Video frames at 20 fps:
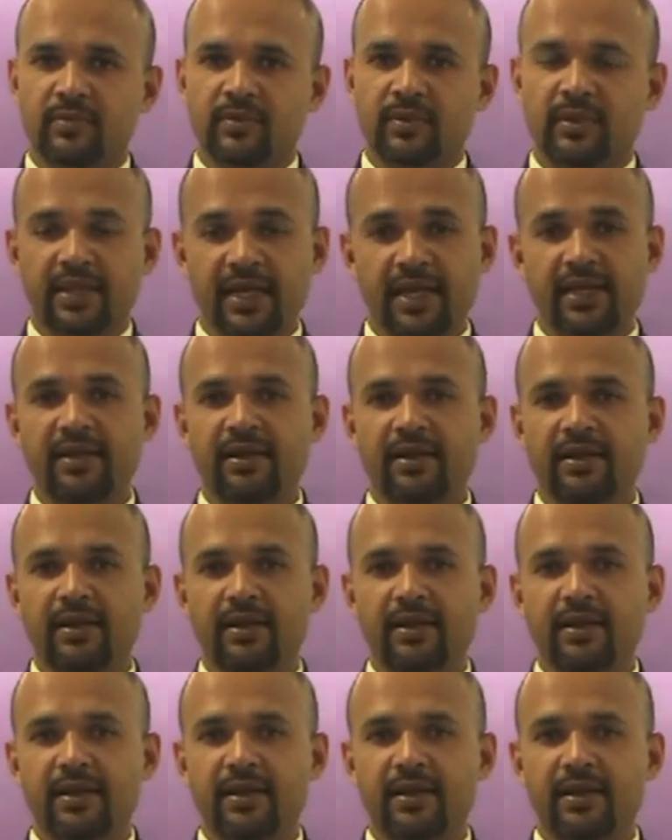
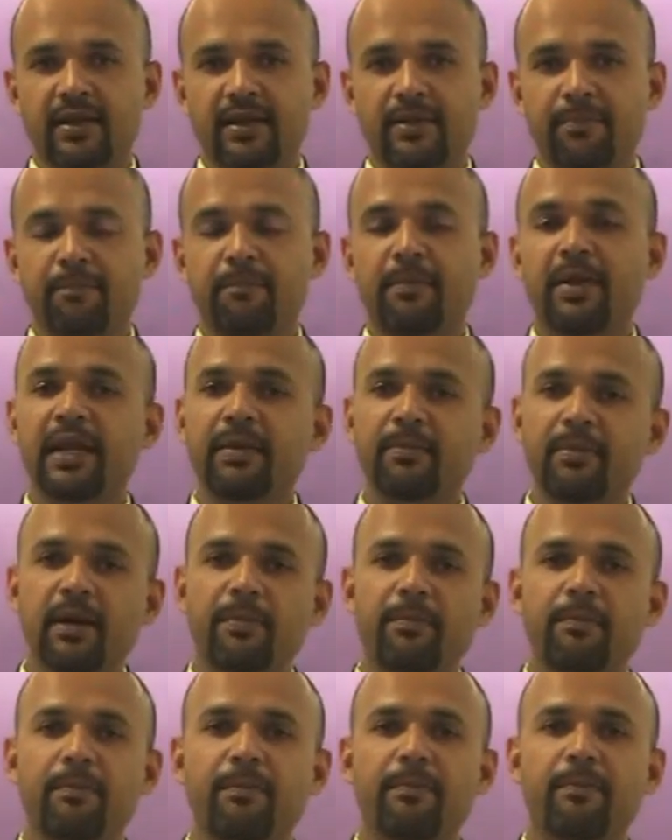then
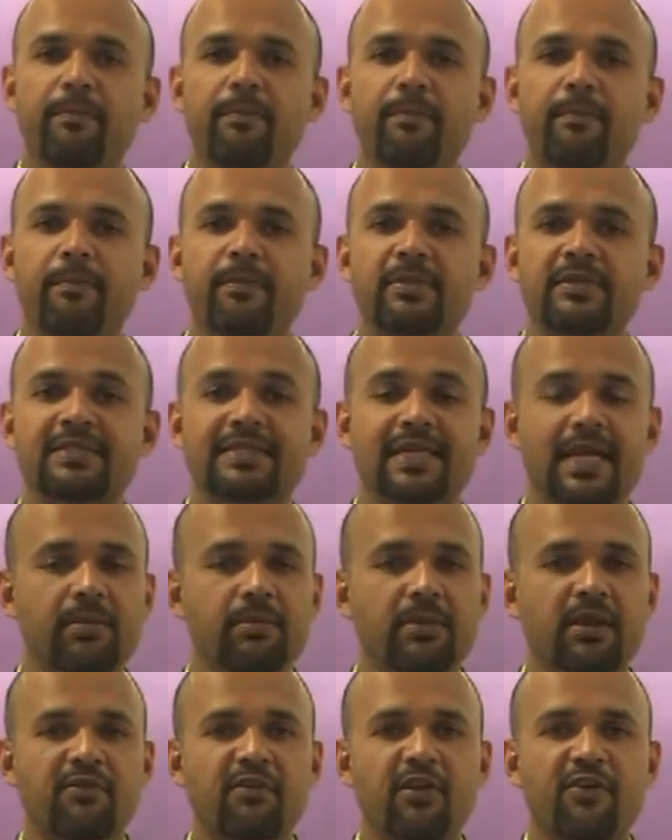minimum
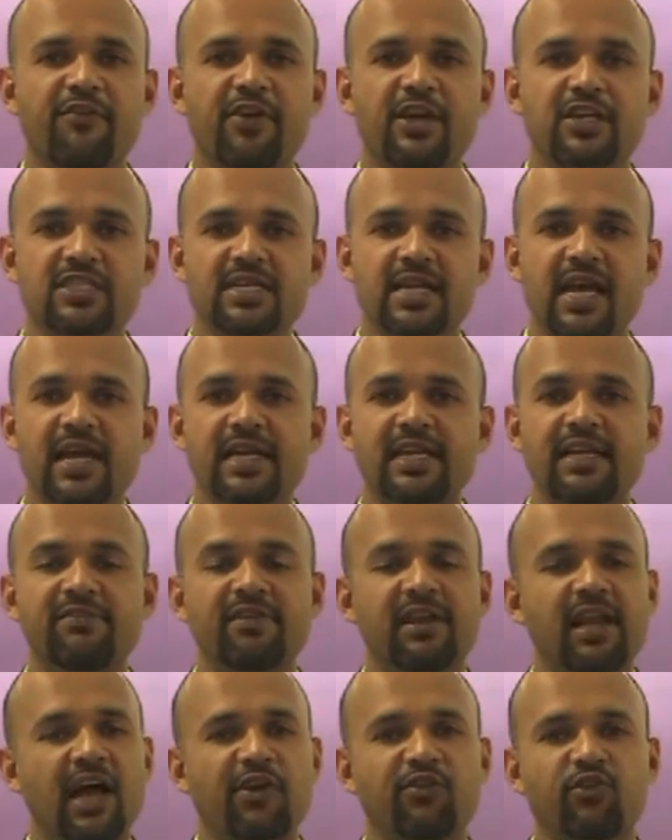same level of functionality
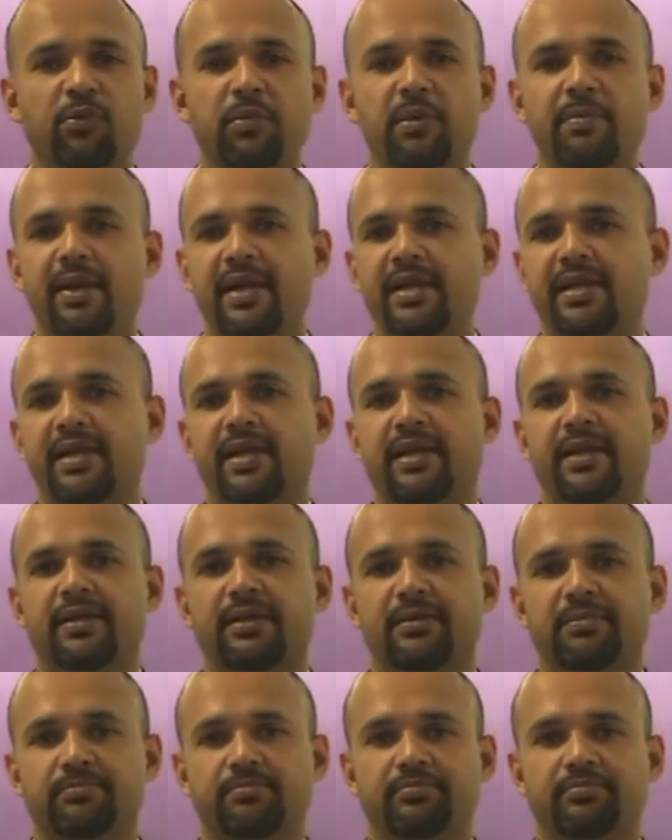will have to be maintained.